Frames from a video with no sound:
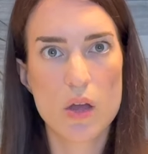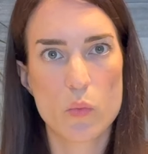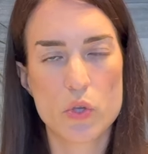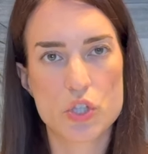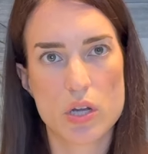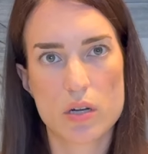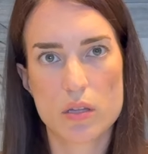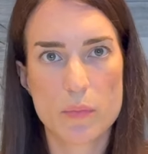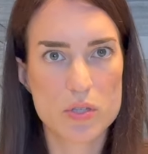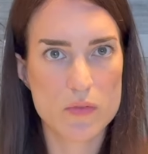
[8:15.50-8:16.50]
which are
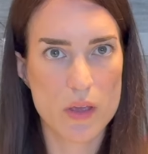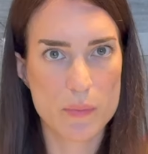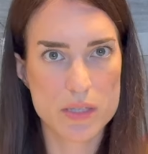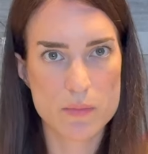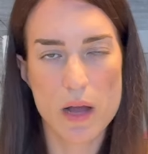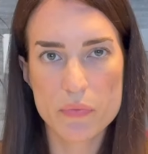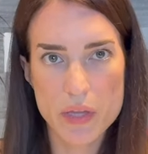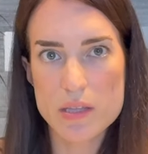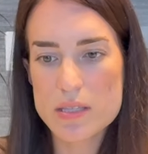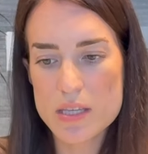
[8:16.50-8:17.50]
the most famous
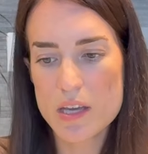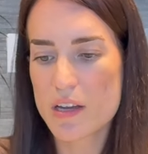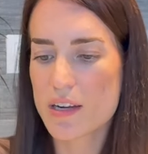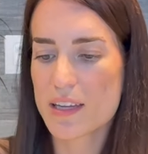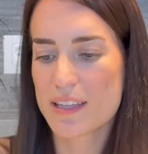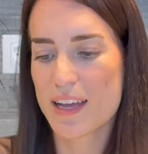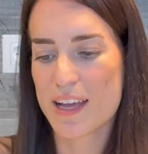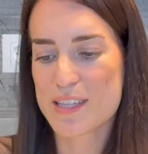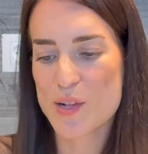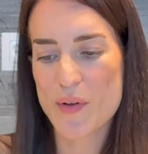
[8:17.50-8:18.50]
mountains here in
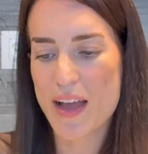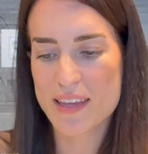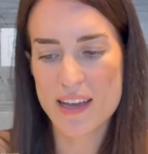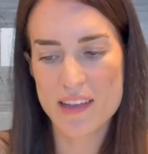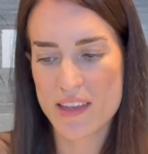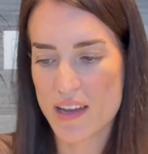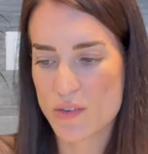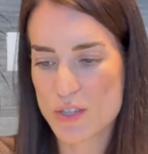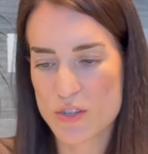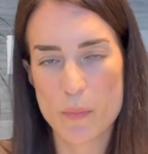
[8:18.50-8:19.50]
Slovakia. They are
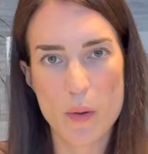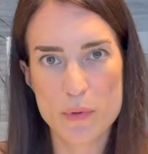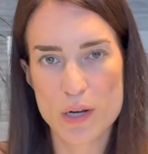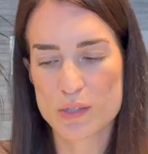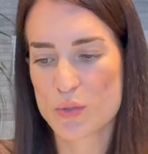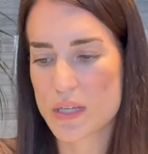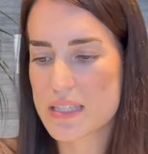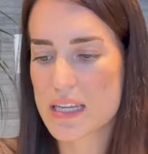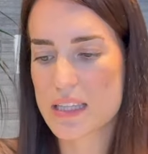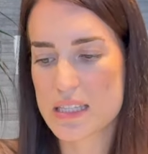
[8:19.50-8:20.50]
also a popular
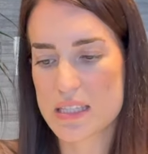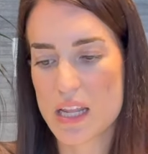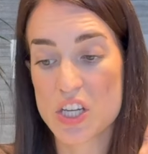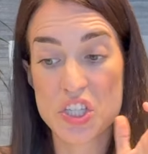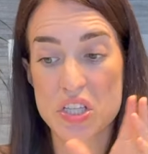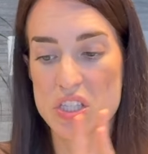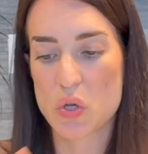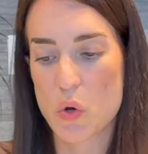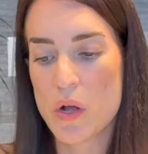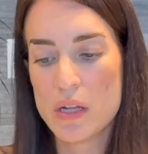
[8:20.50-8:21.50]
touristic destination,
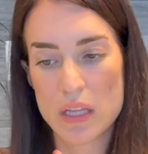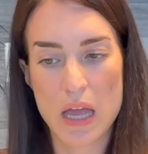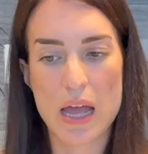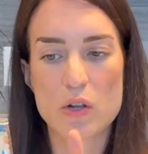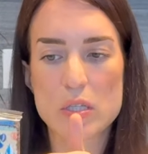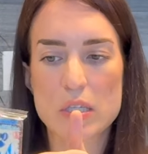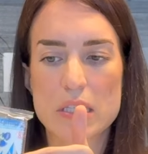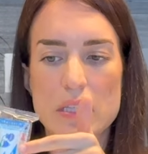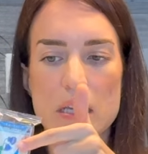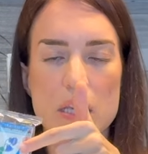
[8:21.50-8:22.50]
so I also
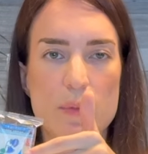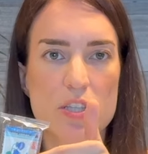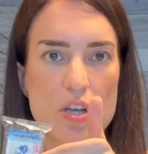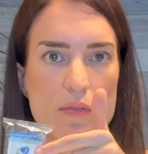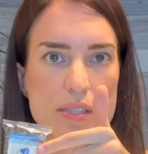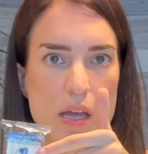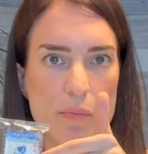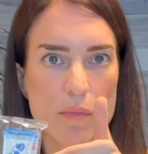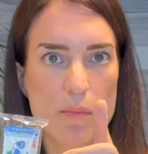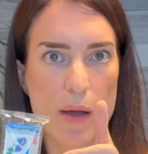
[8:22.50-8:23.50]
see the image of
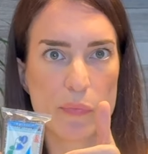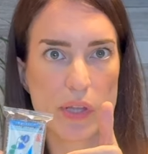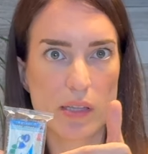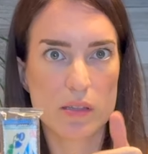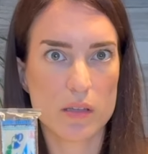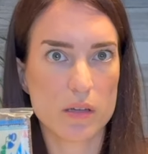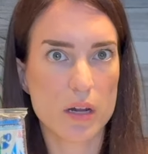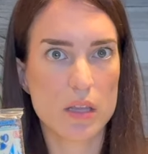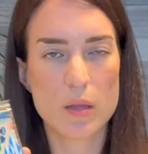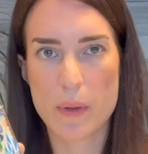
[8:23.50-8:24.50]
some mountain here
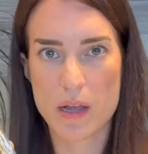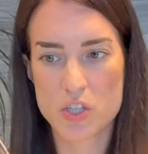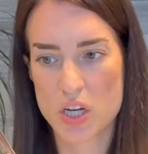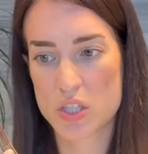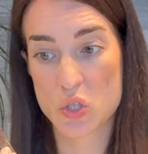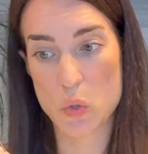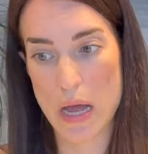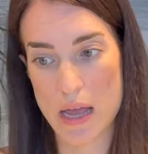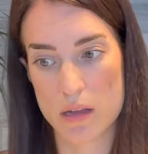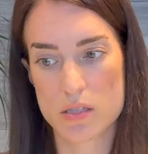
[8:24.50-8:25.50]
in the packaging, so
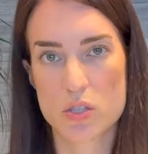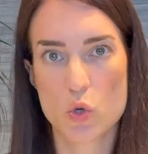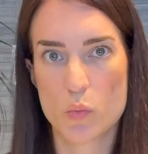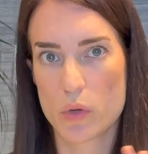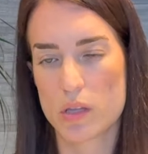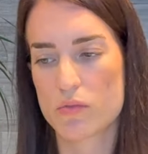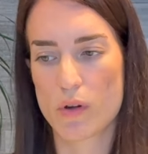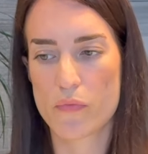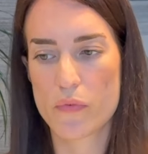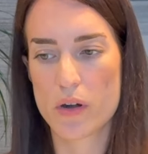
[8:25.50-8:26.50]
I assume it
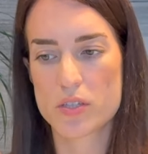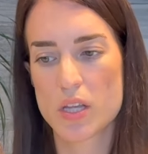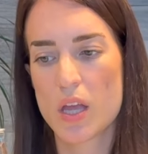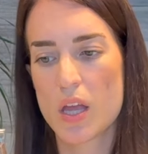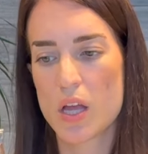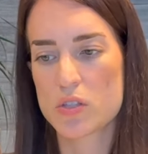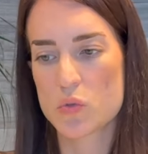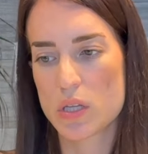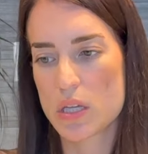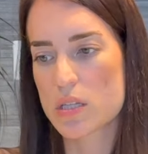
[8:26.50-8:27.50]
refers to
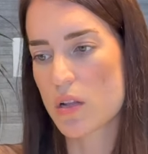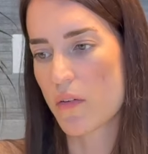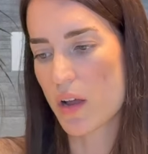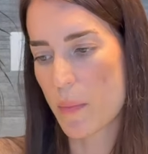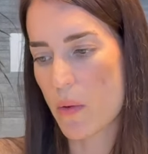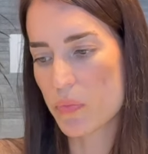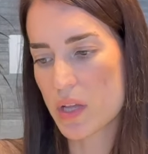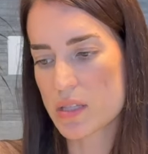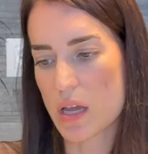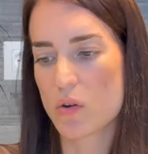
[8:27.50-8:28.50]
the Slovak
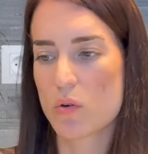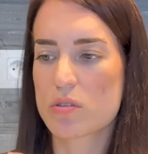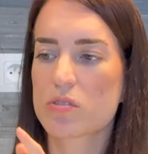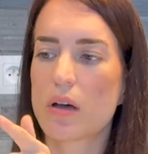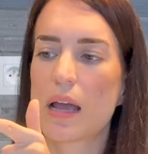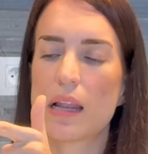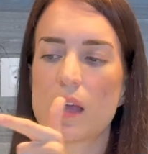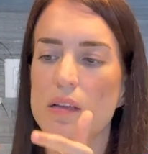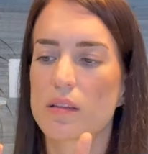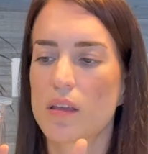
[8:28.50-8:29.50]
mountains, and also I
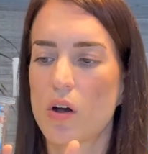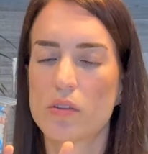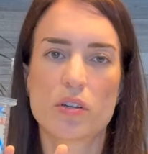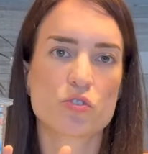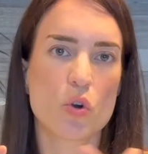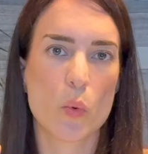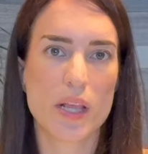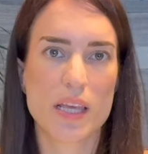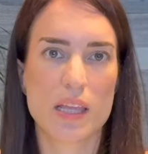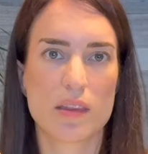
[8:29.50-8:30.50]
like the other
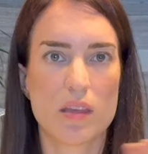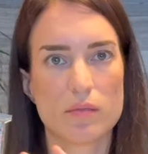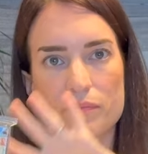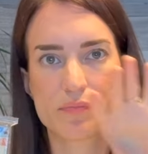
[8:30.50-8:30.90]
drawing in the